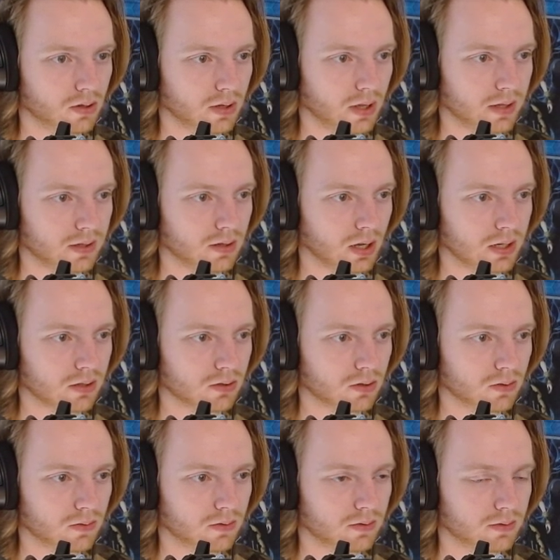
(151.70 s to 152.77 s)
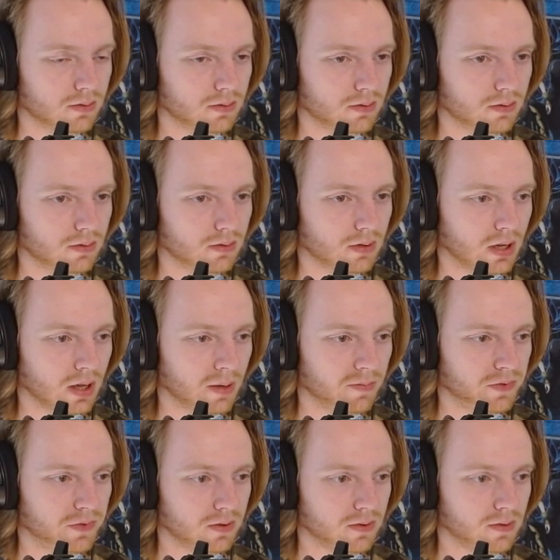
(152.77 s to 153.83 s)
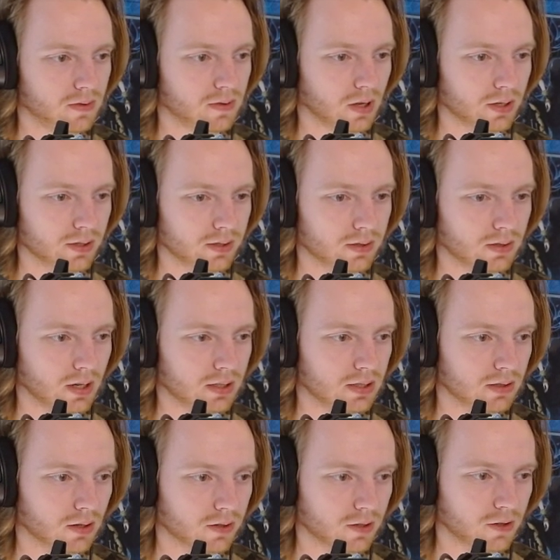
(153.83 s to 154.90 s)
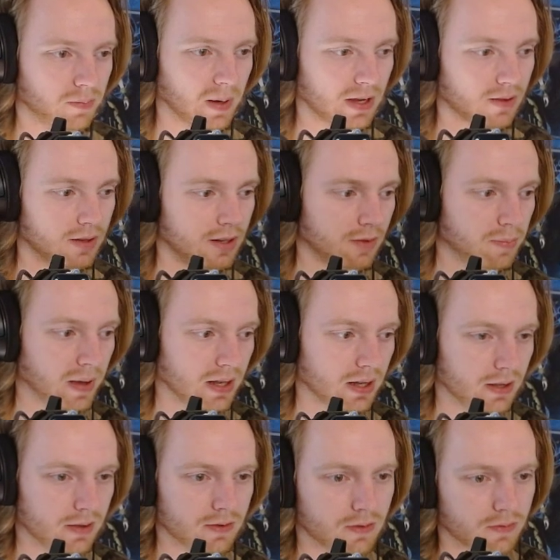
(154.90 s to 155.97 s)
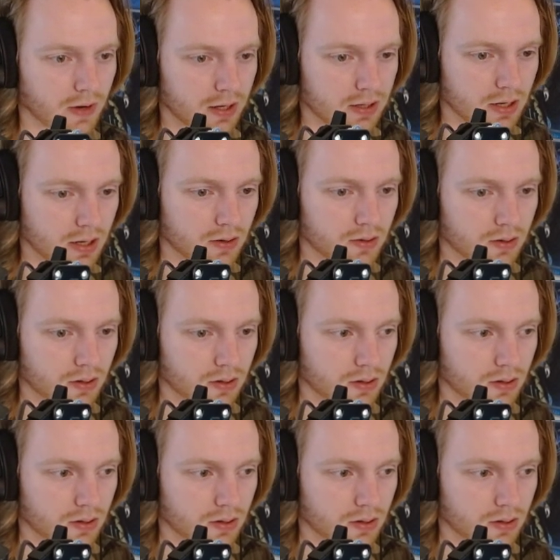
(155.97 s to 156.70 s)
I, I don't know. I'm just stunned. I did not expect this ban list right now.